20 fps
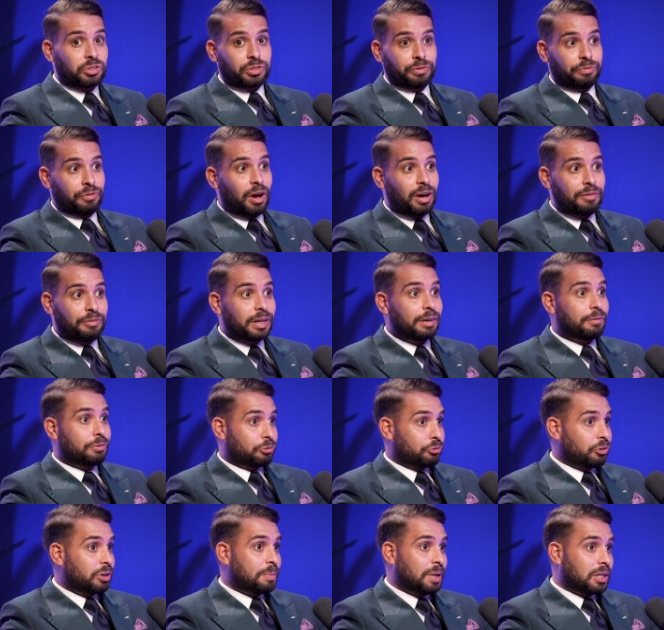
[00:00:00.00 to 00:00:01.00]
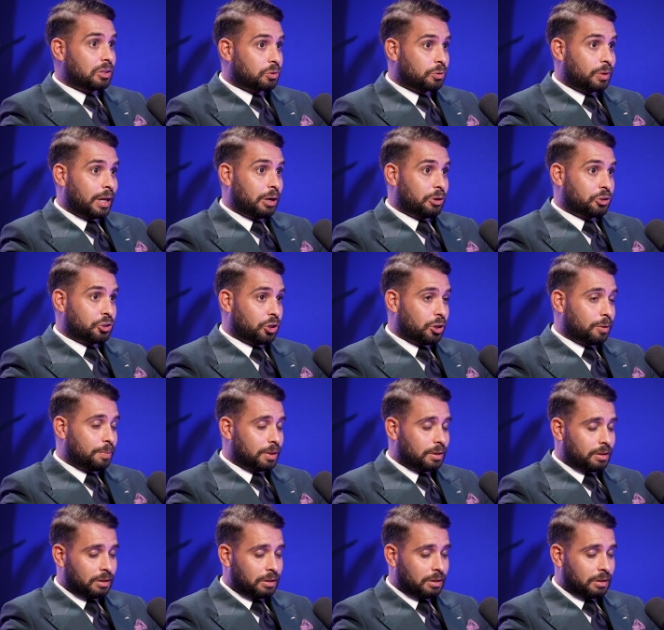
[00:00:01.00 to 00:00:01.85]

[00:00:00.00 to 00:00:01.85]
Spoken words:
survive here for 3 months without a job.